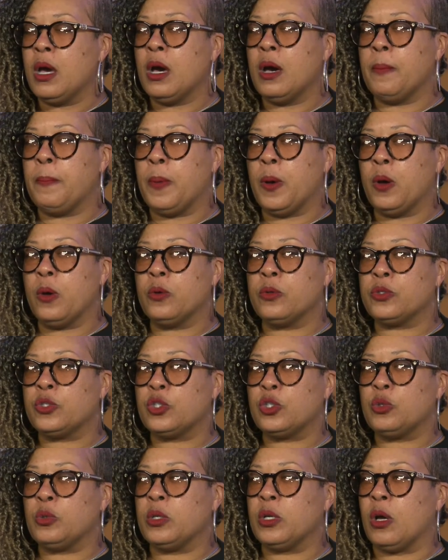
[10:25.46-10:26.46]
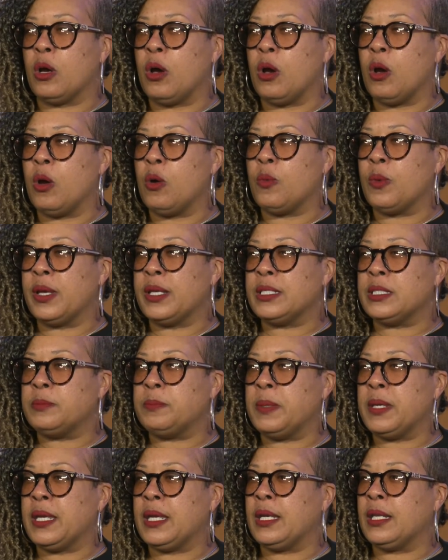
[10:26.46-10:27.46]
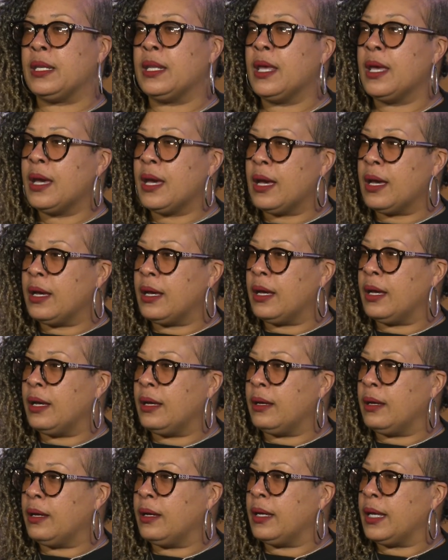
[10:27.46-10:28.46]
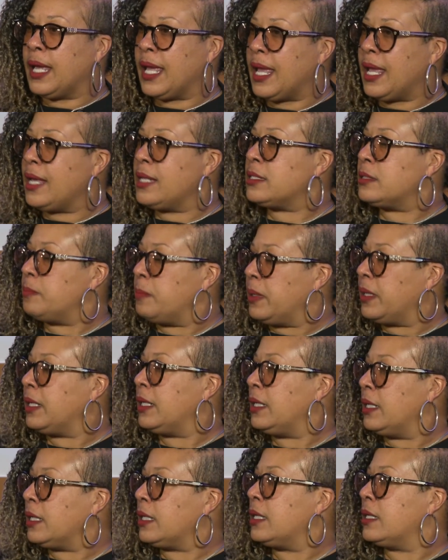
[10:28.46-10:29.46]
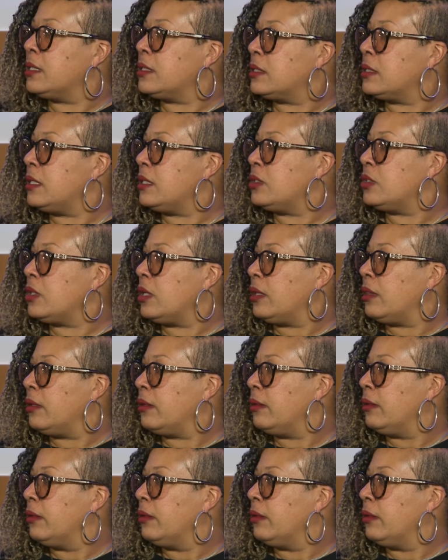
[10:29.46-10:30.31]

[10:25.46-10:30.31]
opposed to it always being heads butting against each other.